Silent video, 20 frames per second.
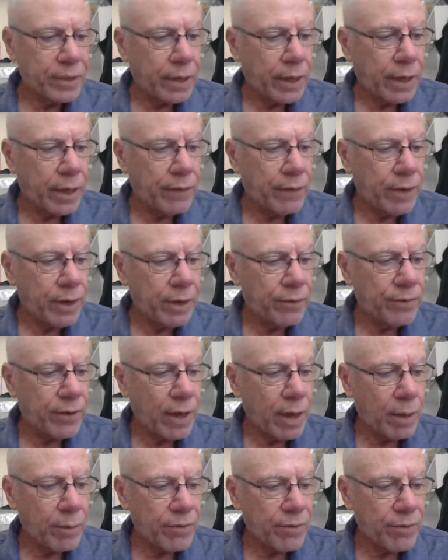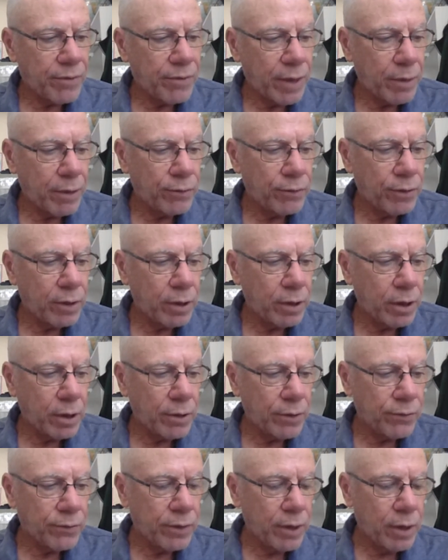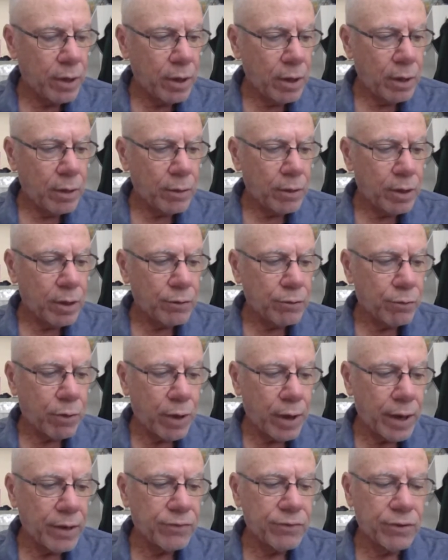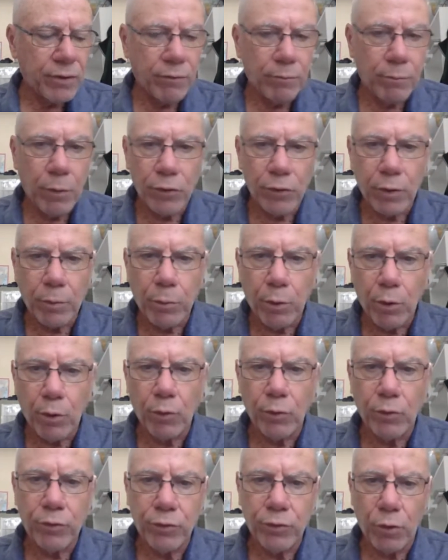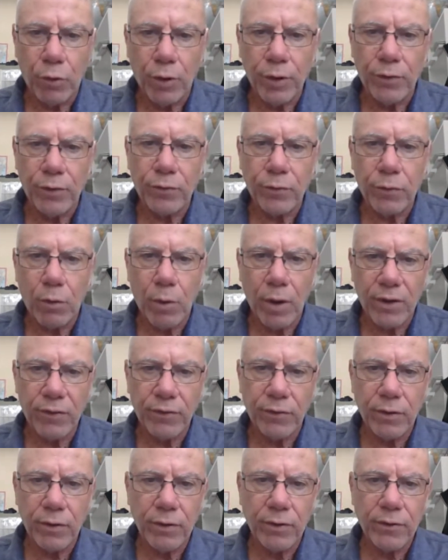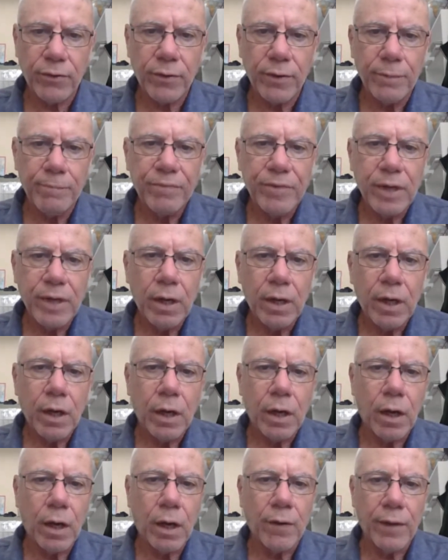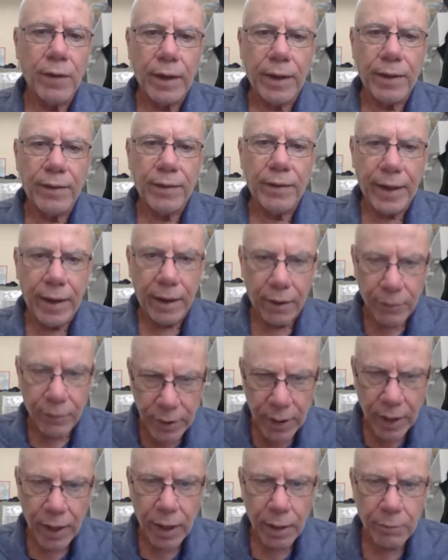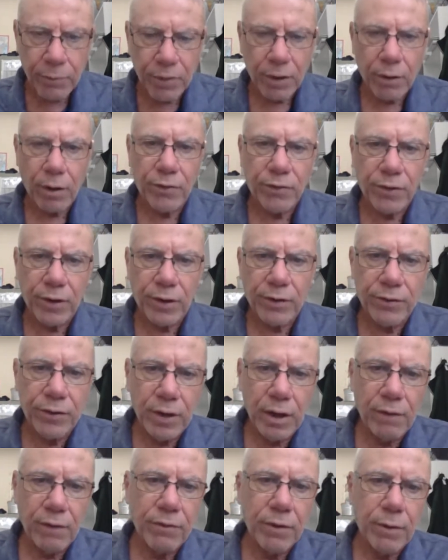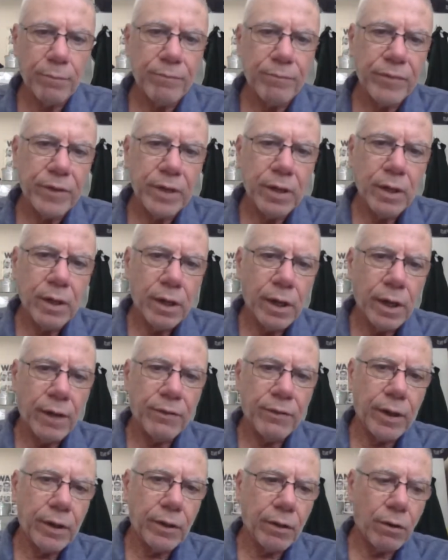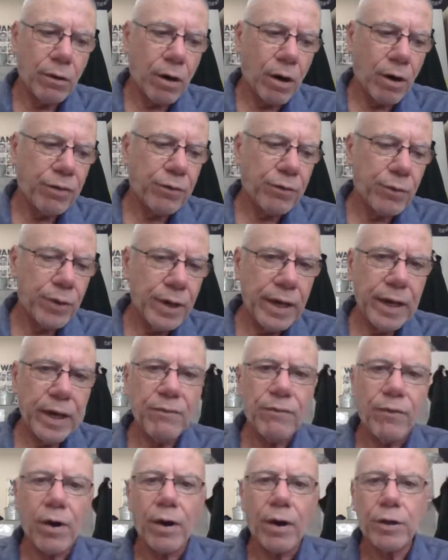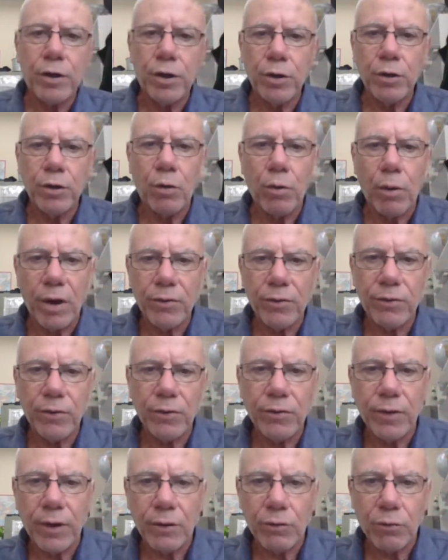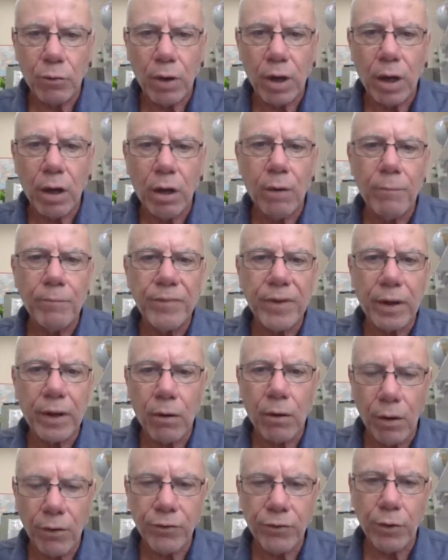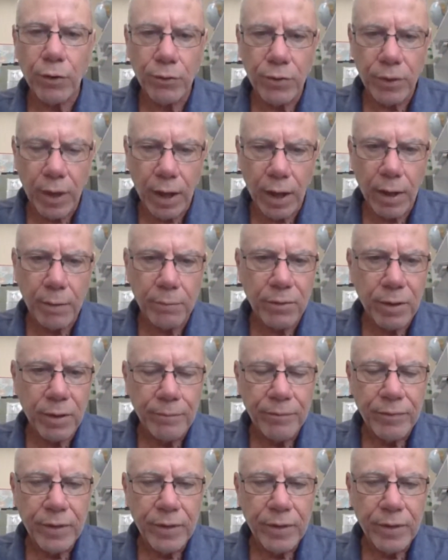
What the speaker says: And the exam, as I mentioned, is comprised of multiple choice questions that are timed. There are 60 of them. And then there are 3 FRQ questions as well that are also timed.